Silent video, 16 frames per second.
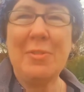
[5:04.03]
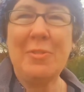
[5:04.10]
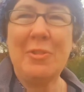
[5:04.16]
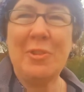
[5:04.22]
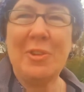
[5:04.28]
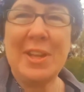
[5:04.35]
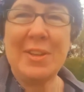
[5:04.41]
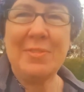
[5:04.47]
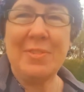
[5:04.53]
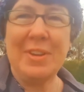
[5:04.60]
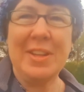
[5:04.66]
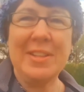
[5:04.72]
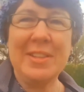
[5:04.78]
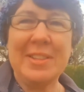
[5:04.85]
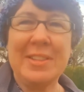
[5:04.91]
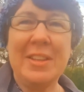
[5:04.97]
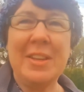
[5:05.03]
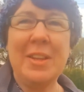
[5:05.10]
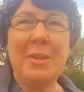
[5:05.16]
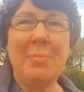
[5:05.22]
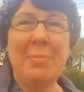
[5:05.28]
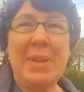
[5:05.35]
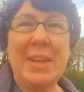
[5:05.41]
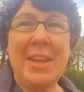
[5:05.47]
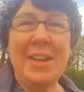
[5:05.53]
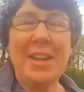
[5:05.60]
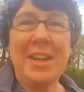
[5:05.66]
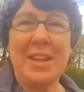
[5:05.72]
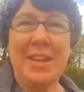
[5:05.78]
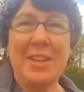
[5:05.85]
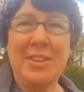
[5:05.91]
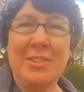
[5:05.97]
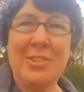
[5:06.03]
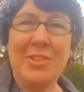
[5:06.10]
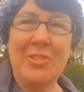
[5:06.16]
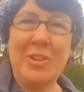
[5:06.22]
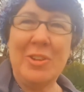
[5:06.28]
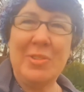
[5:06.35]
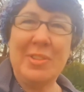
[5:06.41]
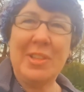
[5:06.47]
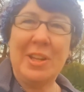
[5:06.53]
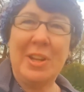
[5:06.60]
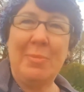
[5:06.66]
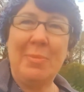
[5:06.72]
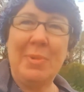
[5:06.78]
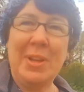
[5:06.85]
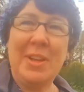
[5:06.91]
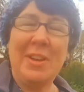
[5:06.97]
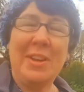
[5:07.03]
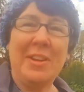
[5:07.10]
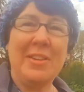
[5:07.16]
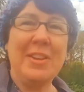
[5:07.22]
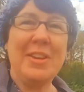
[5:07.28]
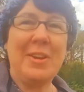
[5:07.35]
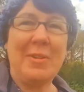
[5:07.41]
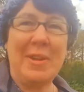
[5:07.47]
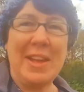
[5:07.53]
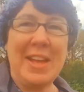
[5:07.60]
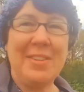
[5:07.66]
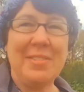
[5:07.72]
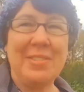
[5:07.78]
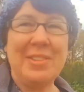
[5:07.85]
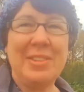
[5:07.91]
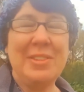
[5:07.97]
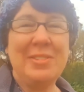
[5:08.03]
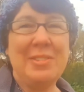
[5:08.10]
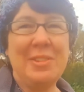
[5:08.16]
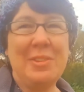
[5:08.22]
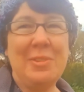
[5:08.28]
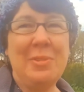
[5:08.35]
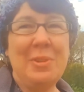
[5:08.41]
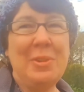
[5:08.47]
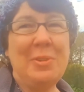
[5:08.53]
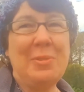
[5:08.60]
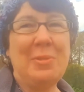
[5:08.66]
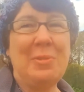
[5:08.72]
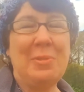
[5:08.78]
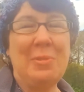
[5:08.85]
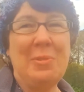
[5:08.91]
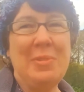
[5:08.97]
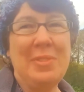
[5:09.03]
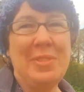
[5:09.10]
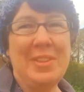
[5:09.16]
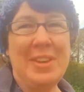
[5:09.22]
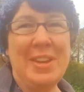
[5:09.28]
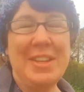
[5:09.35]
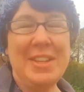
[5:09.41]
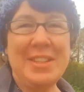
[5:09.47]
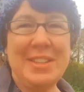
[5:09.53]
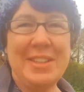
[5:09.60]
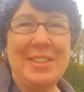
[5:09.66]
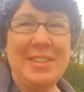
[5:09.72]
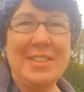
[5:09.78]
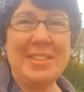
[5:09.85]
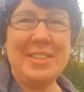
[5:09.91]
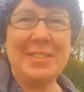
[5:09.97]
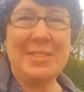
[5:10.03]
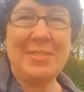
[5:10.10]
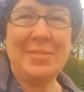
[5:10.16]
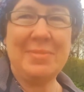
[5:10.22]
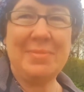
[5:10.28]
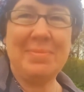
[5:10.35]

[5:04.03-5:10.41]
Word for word: and forgiveness, beginning in Jerusalem and going out to all the nations.